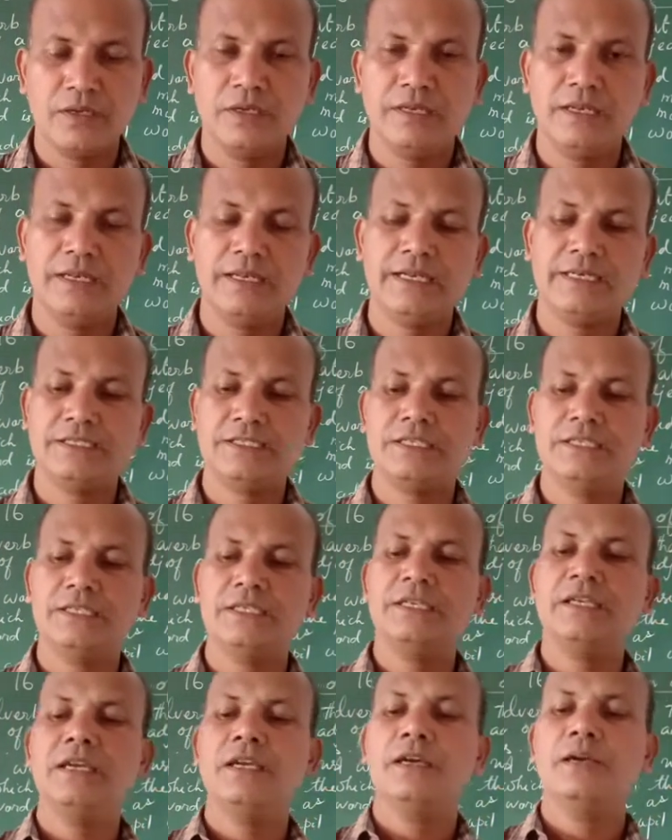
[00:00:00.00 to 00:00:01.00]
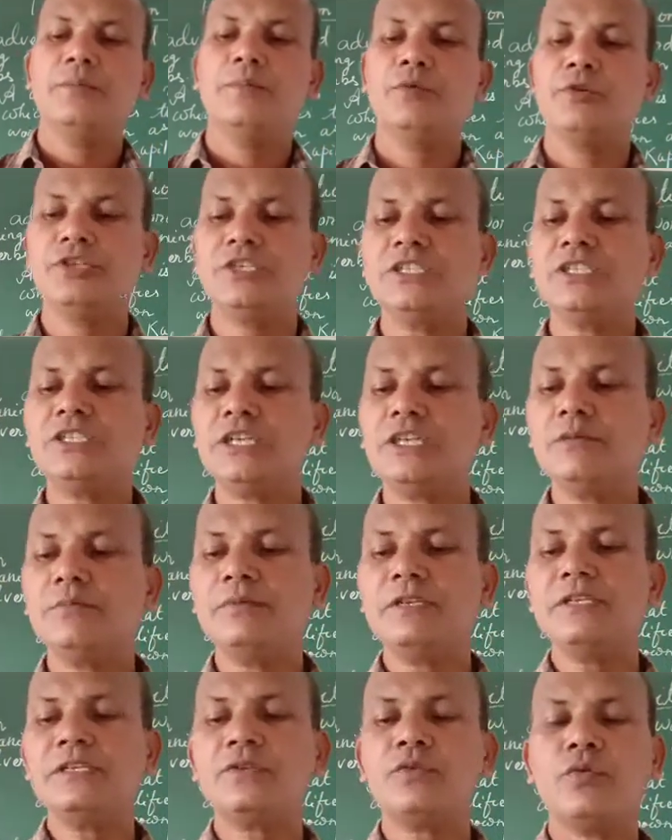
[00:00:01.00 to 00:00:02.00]
Let's see. Position
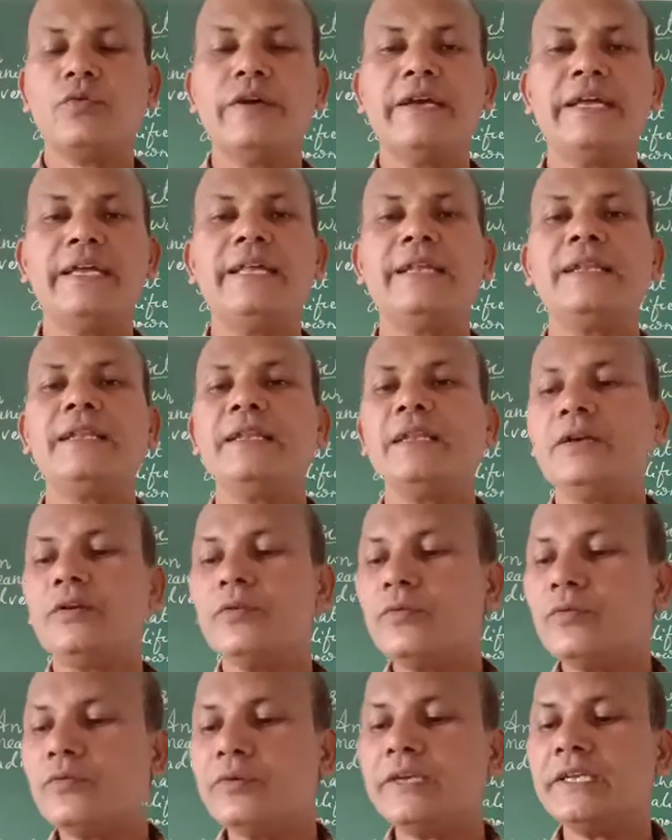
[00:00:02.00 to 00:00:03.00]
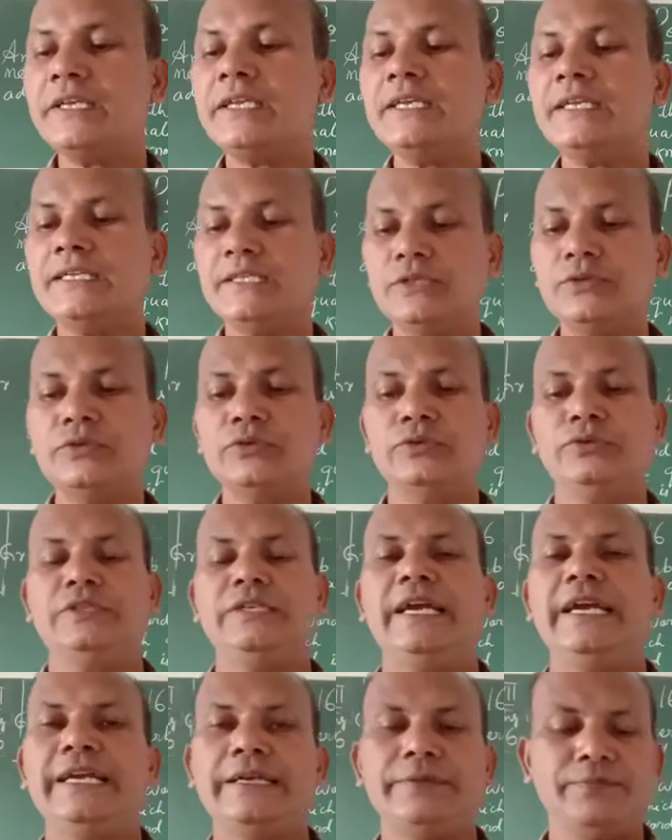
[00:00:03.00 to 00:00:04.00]
means where we
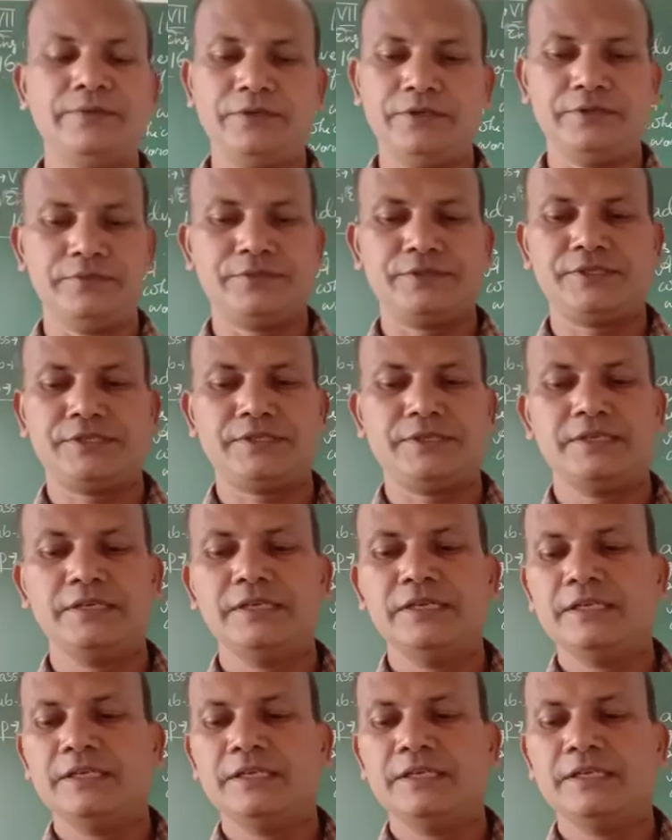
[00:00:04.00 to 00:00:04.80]
use adverbs.